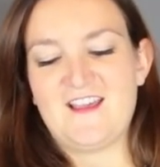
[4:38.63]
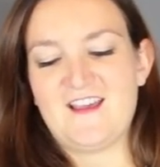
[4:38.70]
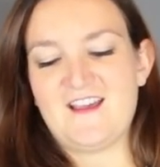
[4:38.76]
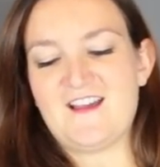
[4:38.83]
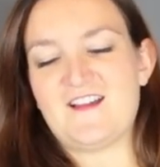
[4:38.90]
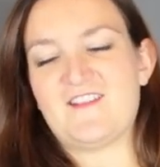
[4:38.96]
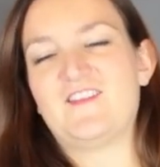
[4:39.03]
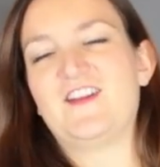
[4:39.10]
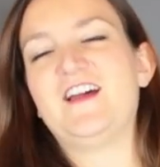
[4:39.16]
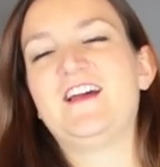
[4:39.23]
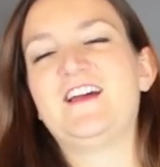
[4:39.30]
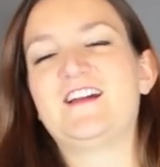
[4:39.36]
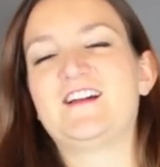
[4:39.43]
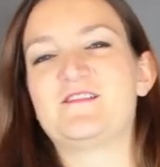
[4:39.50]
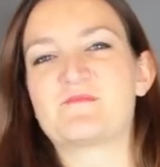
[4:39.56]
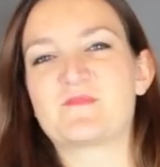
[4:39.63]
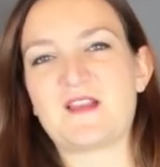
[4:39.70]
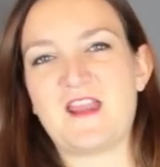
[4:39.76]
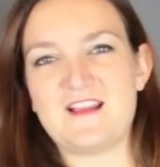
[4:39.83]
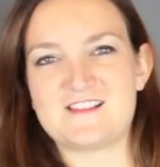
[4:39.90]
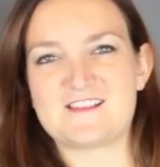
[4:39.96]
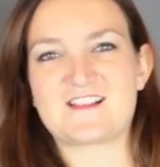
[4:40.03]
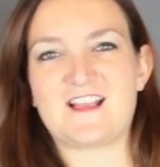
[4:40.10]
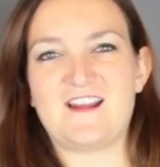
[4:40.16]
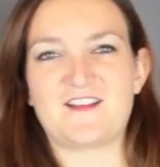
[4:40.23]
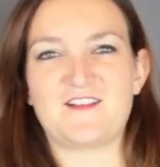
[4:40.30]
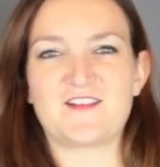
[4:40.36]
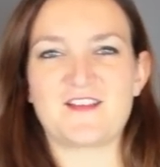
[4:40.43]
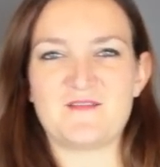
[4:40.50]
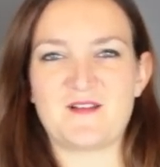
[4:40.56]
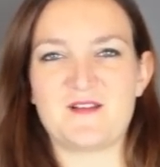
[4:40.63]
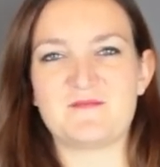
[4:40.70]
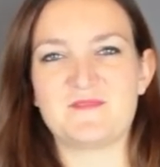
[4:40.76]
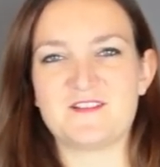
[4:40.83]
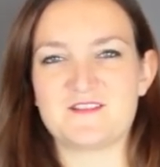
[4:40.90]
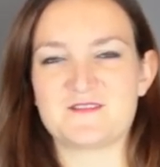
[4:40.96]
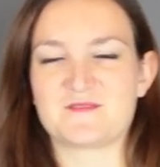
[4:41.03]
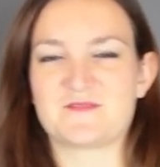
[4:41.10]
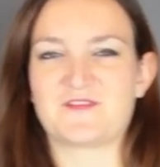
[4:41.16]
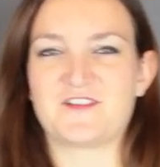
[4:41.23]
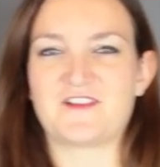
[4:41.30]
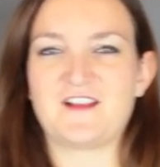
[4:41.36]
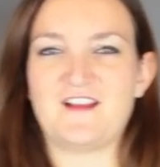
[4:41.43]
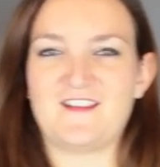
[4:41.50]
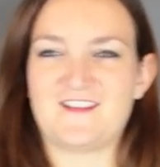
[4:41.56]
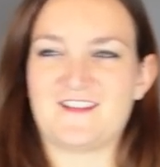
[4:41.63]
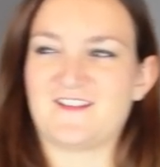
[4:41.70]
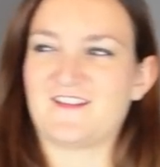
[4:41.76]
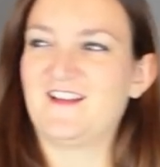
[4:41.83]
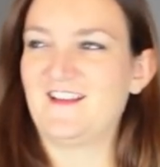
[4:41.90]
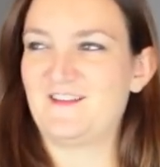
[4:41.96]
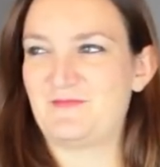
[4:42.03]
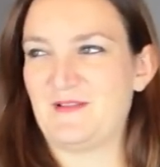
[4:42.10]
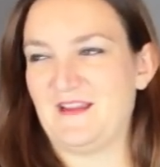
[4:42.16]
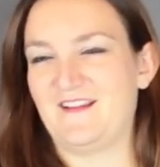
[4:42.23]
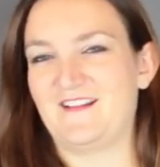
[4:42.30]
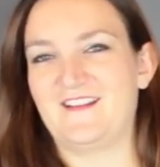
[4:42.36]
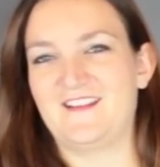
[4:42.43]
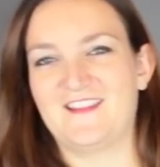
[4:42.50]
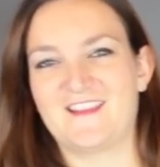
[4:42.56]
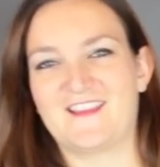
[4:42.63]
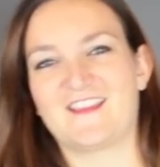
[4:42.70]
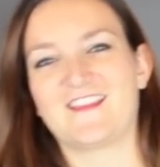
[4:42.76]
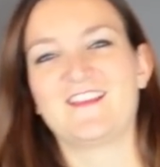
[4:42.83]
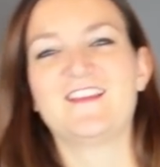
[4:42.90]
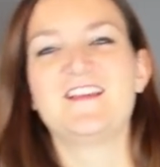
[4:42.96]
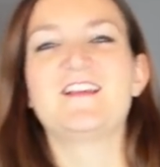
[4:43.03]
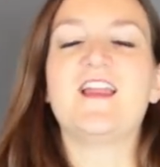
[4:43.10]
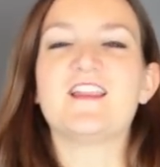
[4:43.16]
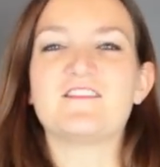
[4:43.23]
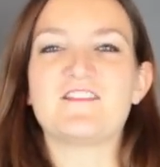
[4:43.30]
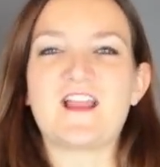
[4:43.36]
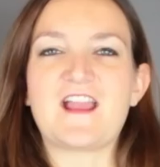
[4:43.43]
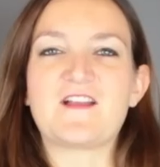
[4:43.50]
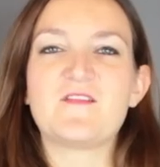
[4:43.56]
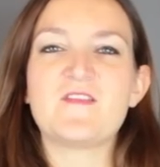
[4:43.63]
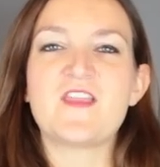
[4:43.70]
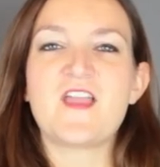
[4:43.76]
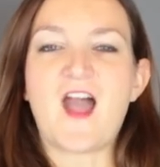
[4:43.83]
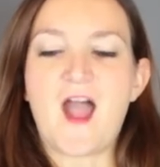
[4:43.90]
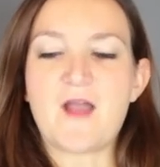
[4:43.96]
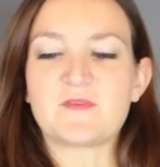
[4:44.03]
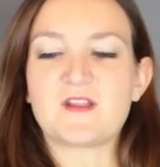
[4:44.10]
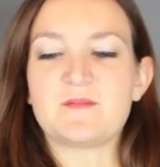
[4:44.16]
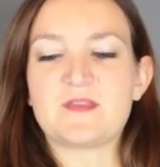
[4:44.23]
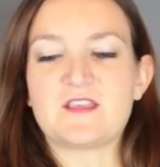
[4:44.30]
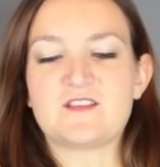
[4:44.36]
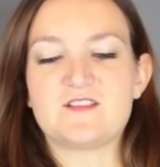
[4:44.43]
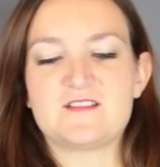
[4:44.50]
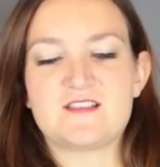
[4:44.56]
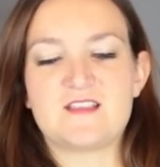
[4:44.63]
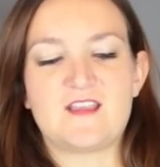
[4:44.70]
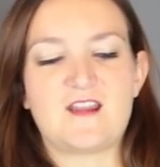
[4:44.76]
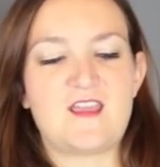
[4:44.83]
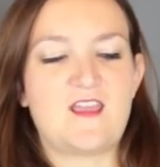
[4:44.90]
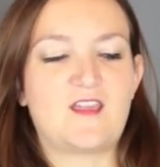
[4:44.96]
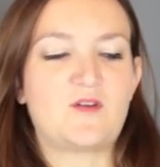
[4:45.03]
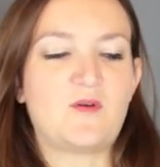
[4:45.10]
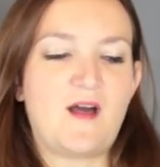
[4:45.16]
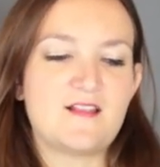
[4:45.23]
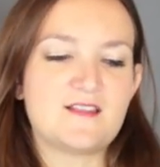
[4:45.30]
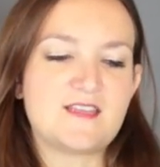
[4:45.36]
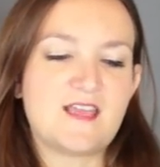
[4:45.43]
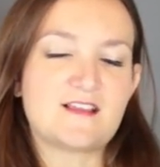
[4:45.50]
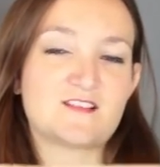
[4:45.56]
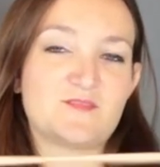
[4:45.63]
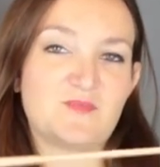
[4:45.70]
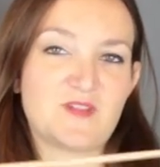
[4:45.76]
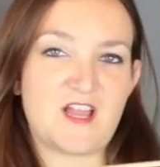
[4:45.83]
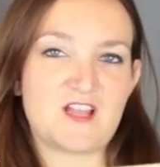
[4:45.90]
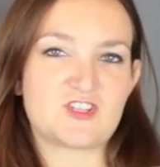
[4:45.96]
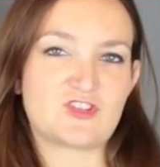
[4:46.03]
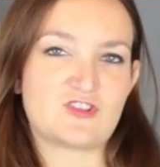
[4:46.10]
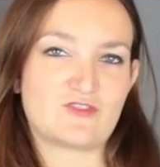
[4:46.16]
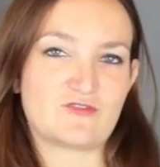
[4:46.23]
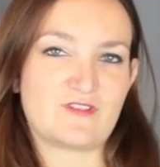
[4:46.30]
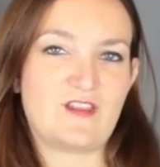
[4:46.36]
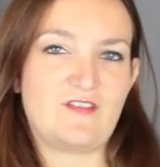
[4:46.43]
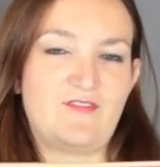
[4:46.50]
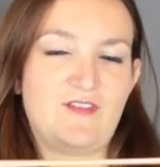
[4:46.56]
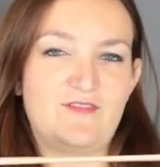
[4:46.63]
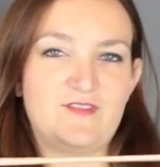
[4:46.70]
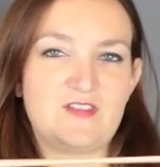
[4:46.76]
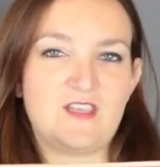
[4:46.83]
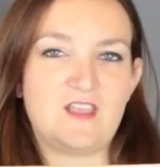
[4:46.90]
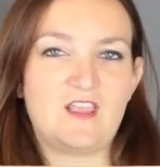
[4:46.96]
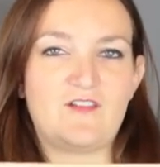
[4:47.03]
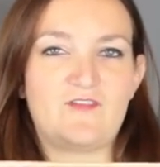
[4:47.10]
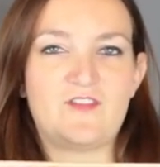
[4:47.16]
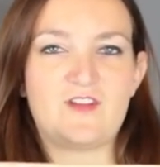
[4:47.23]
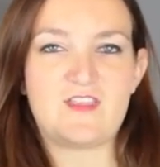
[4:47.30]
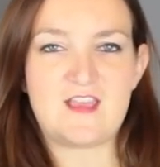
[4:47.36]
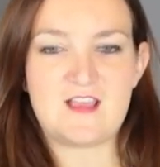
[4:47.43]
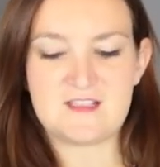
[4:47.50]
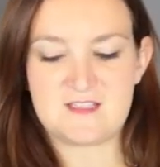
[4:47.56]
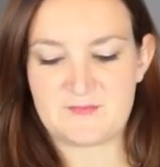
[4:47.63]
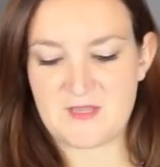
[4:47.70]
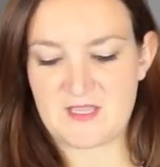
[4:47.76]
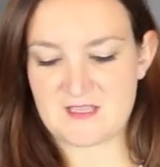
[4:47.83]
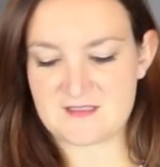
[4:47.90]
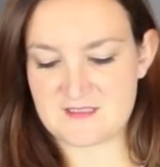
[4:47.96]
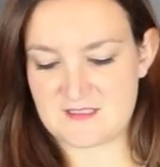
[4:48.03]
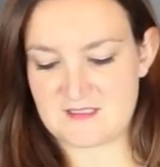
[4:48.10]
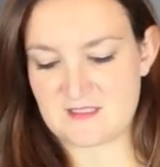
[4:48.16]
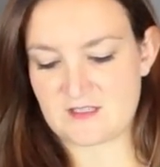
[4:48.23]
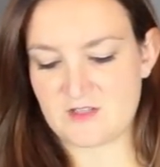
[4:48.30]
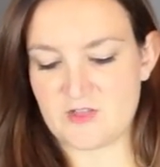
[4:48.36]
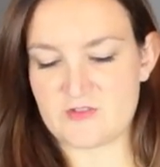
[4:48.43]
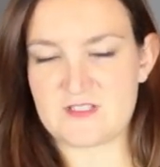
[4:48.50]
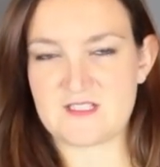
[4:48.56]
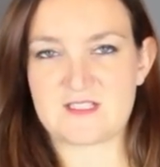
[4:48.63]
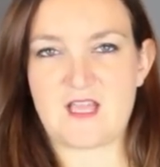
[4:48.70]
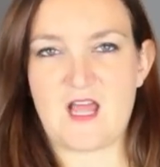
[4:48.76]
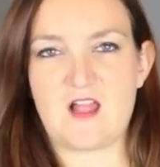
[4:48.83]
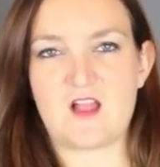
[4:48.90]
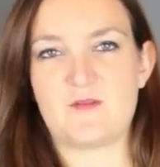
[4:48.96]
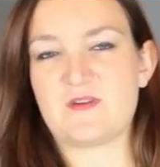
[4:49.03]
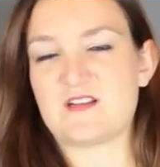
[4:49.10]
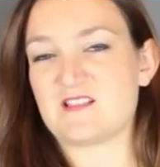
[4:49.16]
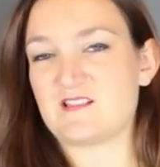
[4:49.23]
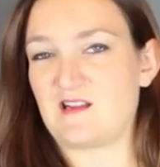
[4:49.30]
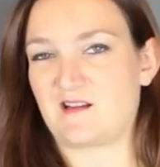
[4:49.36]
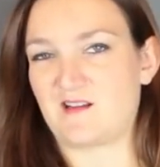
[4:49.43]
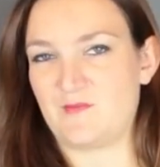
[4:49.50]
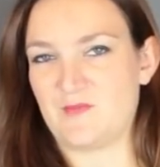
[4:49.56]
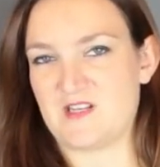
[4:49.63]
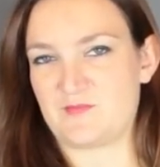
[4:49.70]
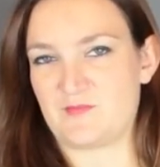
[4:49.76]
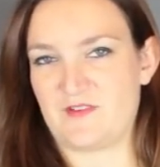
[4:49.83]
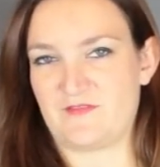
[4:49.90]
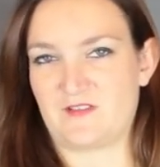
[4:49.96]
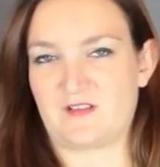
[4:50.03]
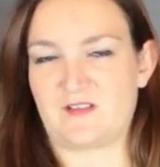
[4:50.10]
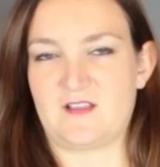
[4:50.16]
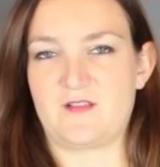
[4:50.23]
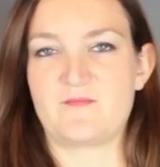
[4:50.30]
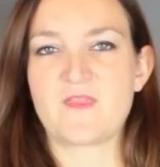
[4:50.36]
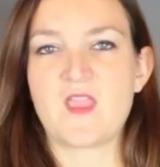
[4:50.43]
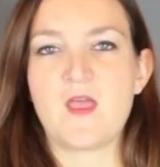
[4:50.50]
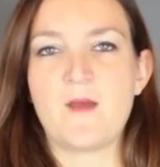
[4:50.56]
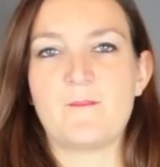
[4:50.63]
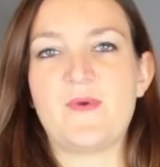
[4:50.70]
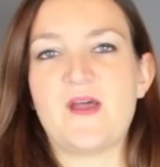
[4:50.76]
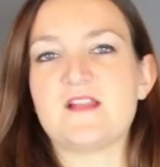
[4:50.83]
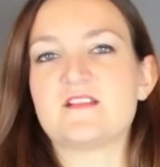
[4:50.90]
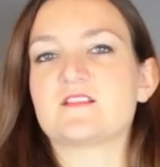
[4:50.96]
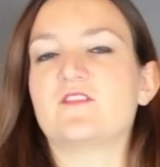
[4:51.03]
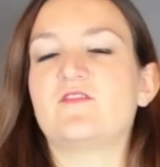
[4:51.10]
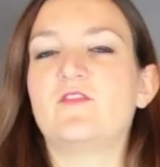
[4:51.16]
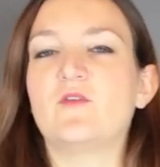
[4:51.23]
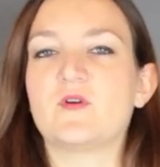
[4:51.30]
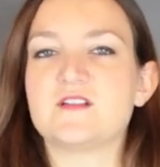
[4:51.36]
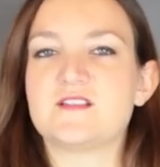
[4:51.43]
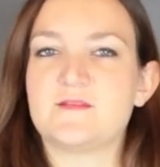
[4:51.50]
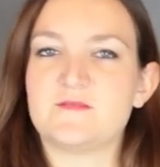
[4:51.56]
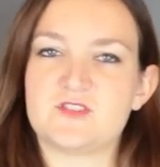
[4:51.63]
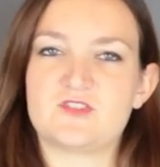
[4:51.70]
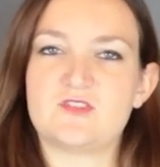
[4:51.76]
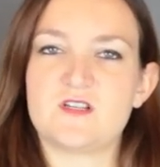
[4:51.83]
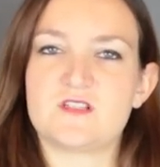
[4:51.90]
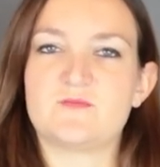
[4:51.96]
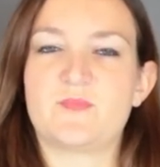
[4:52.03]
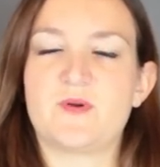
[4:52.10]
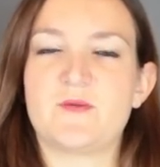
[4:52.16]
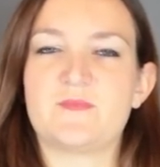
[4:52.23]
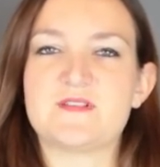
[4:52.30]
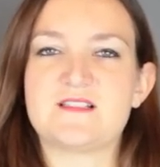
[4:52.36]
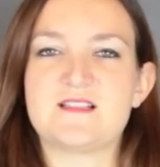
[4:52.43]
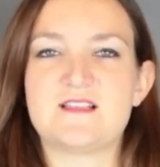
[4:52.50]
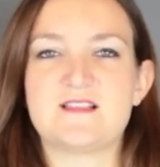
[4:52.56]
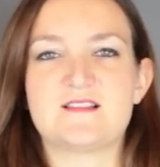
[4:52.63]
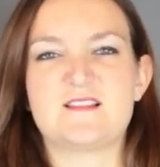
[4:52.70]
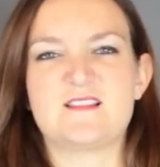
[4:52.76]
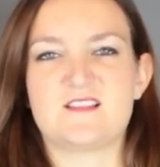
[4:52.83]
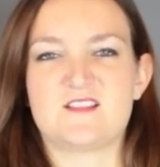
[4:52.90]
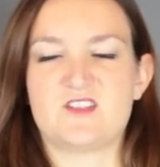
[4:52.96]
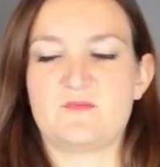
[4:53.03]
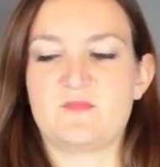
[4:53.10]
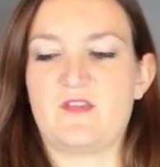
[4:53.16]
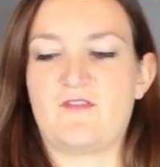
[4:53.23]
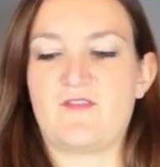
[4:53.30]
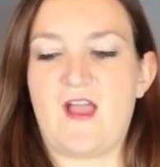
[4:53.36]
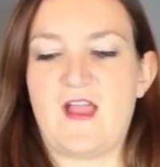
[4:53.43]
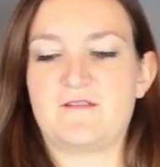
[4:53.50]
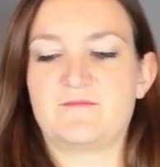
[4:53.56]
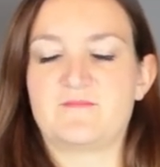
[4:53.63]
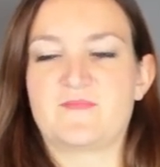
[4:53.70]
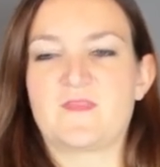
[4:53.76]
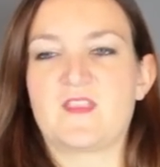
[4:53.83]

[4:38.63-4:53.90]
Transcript: Um, but I just gotta go get my balloons before y'all do, apparently. Anyway, I'm gonna be using a Qualatex blush three fifty for this because it's the closest color, but it's not gonna match perfectly. But for demonstration purposes, this should be fine.